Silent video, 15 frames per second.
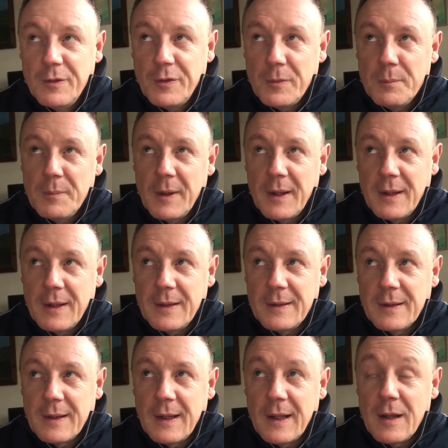for me,
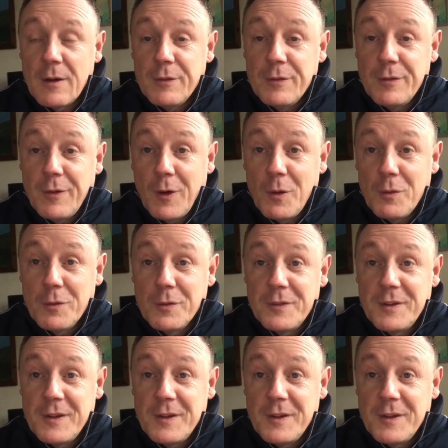that it evolved